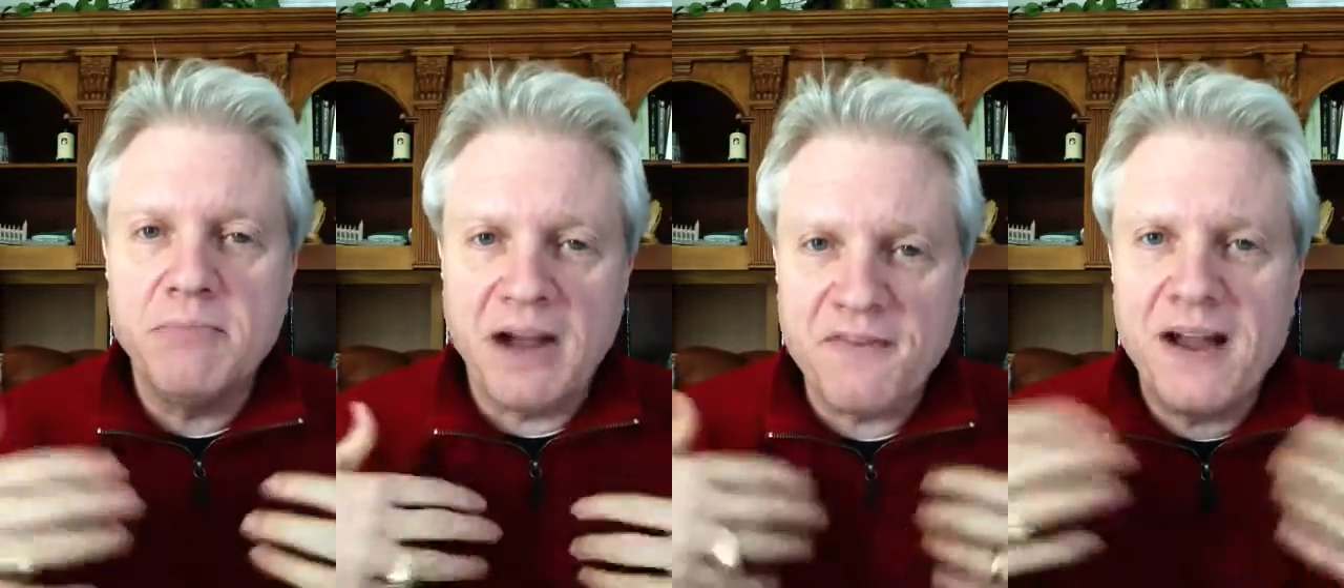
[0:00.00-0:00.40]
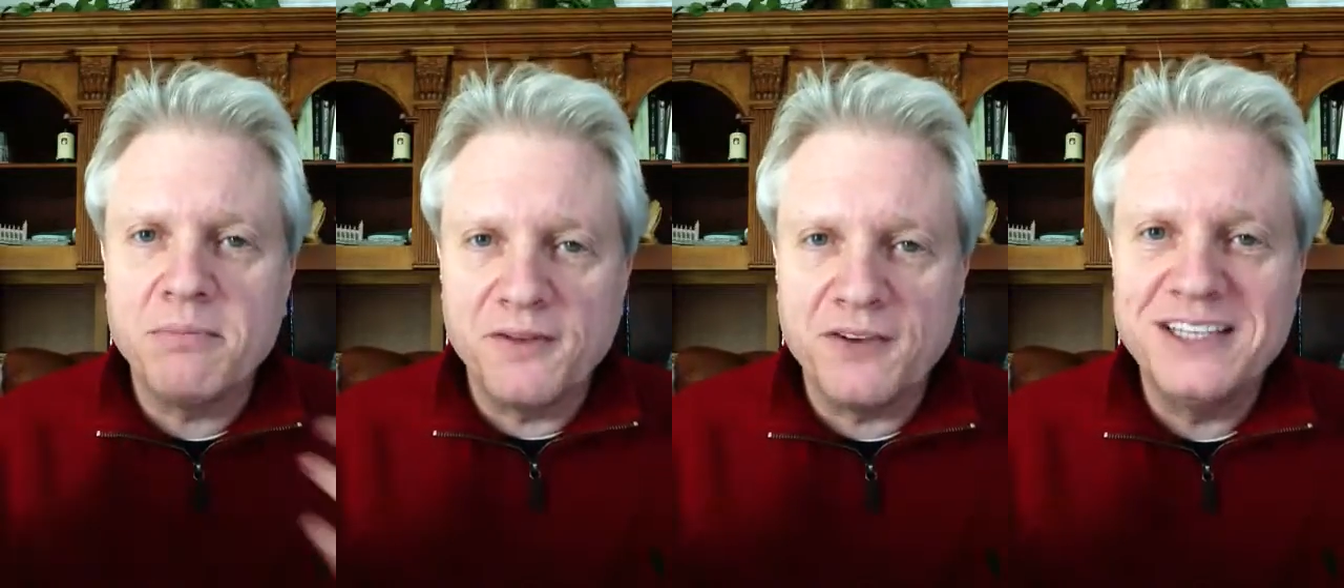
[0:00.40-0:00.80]
my
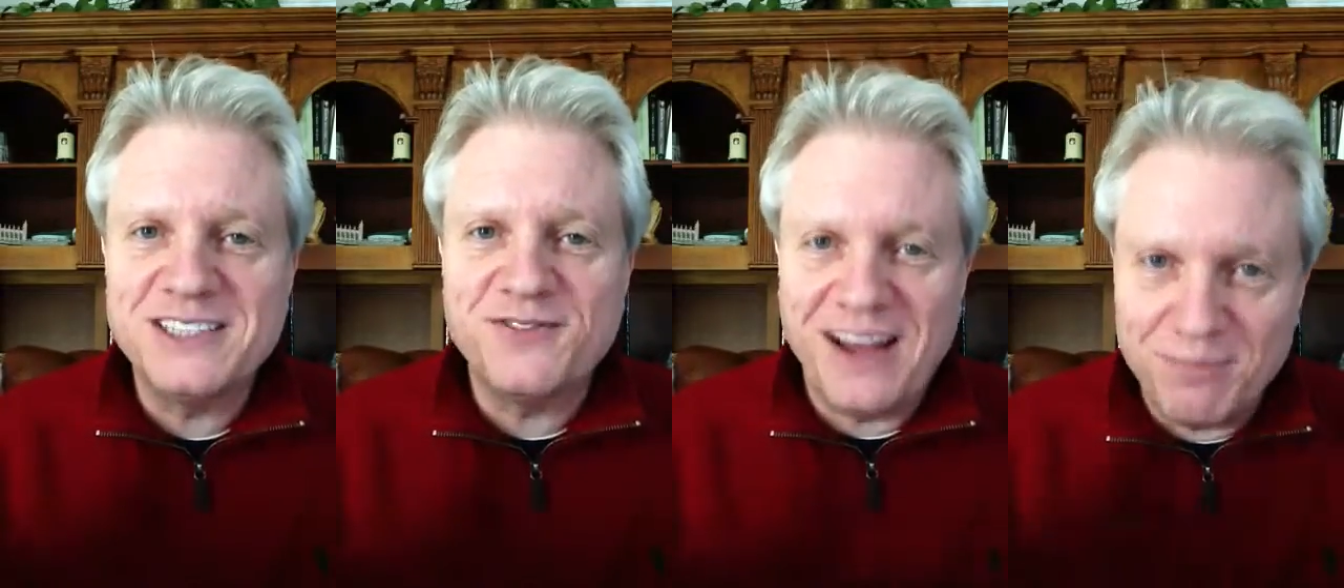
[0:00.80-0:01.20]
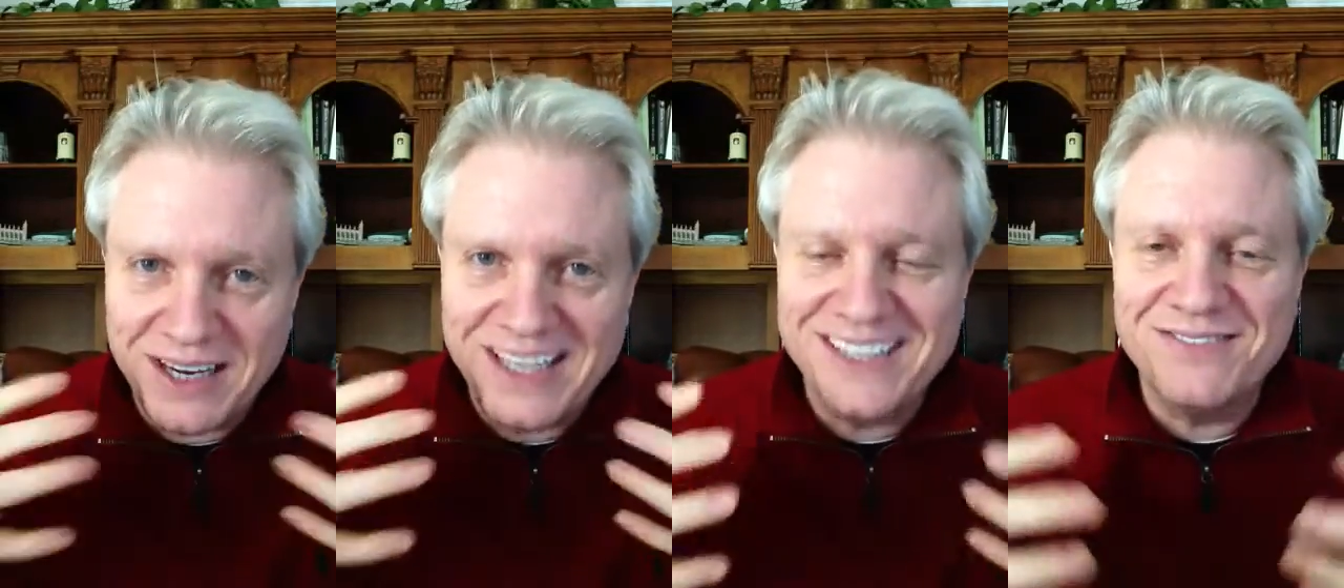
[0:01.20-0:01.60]
family for his
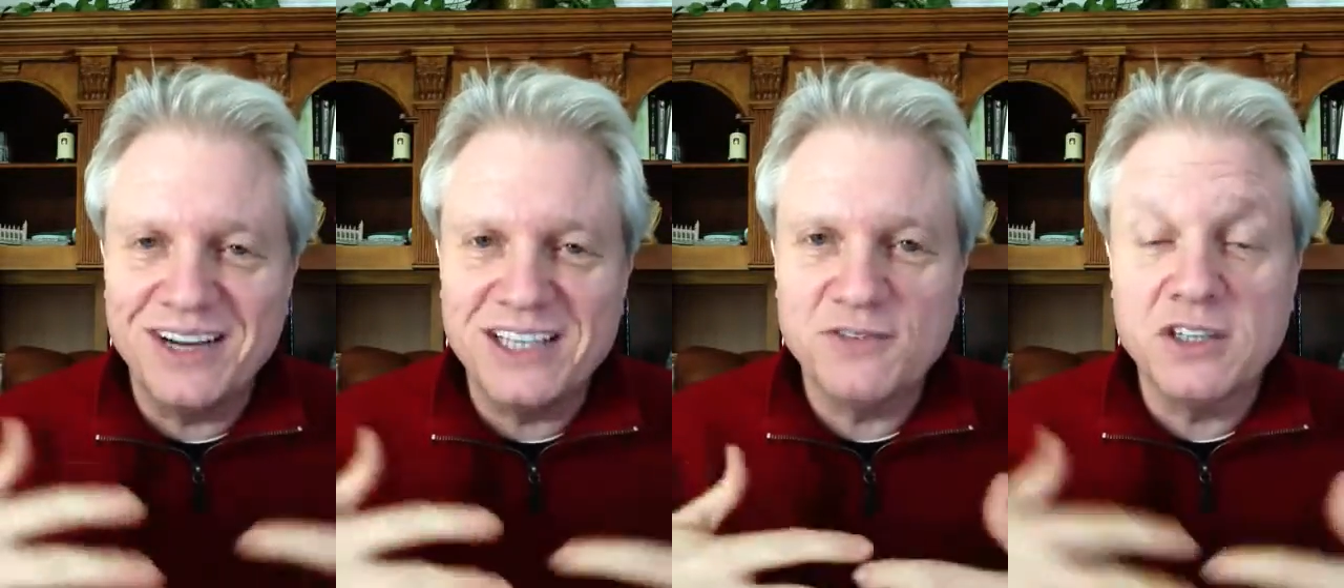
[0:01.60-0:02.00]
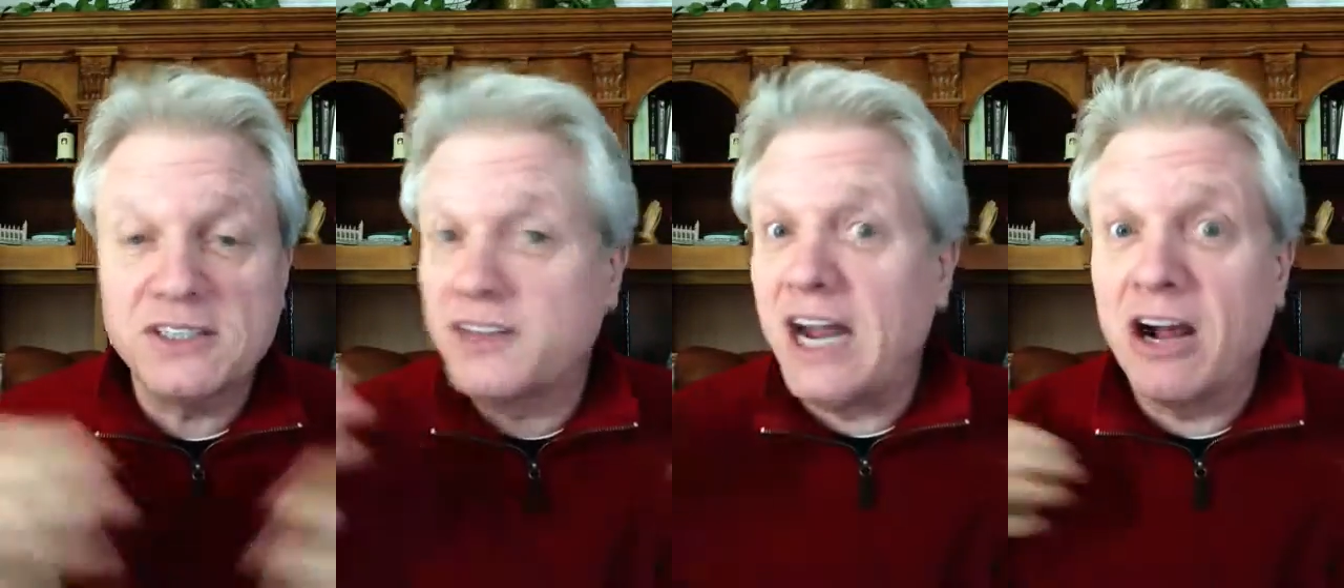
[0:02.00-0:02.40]
family and vice versa.
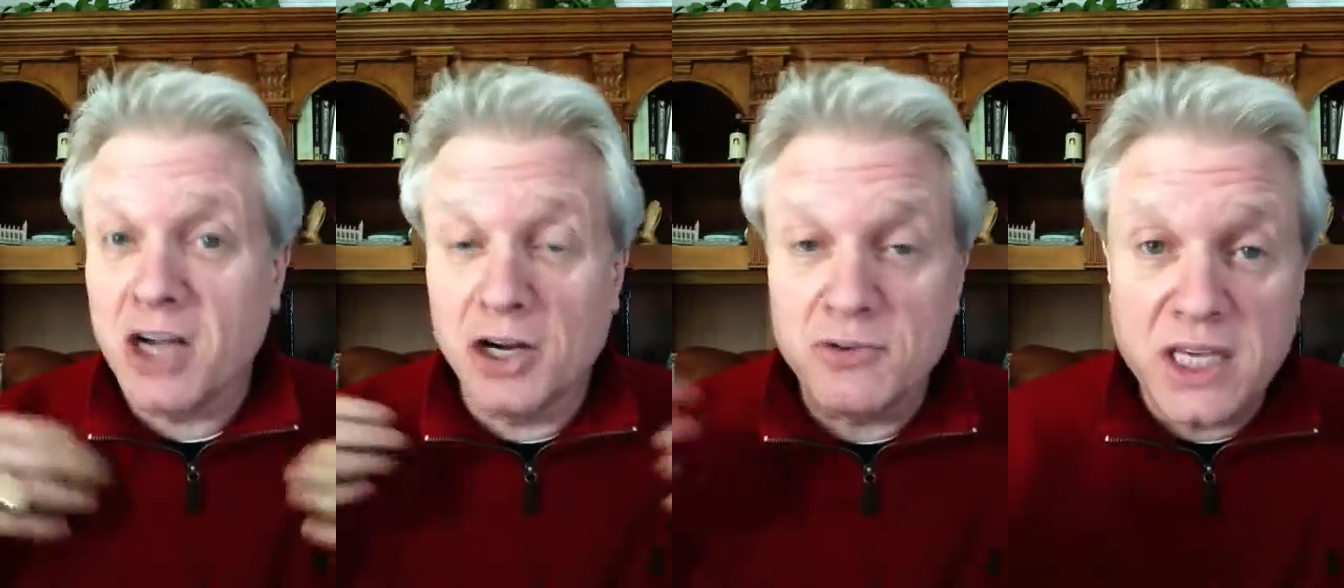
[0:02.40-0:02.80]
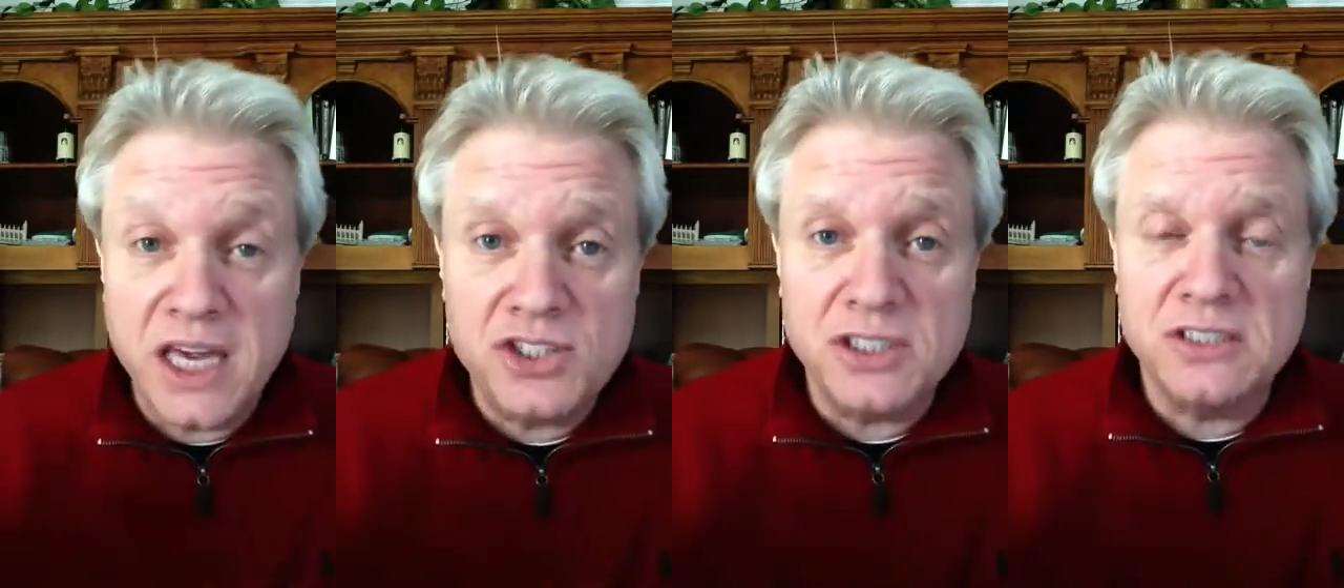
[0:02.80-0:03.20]
Then our
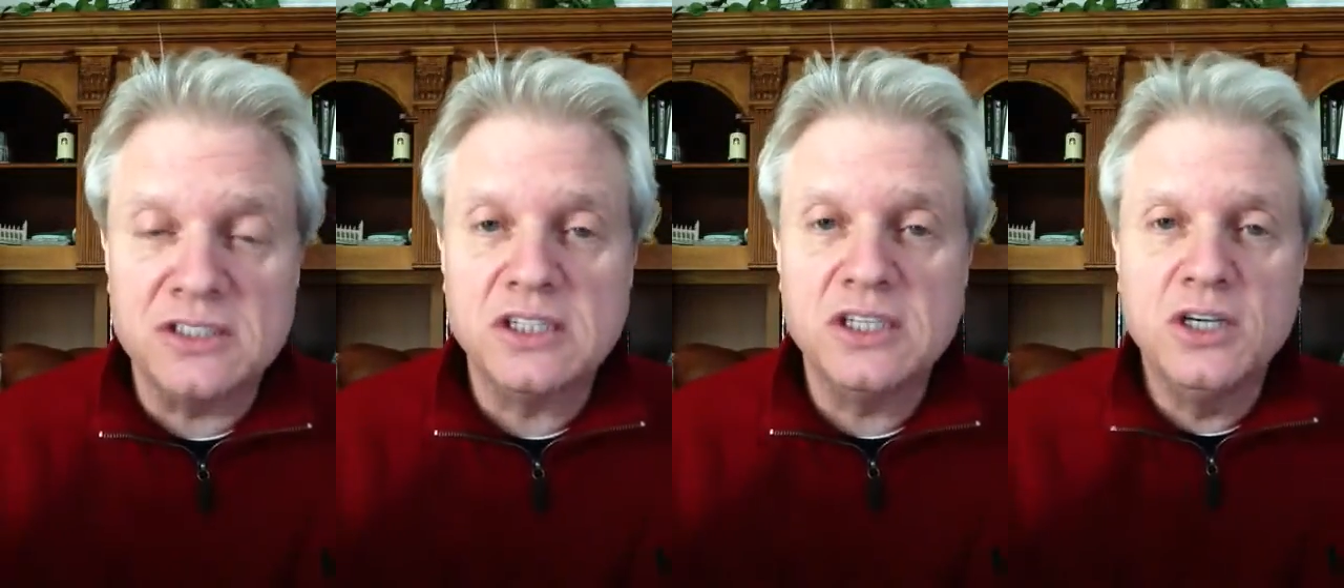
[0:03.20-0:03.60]
congregations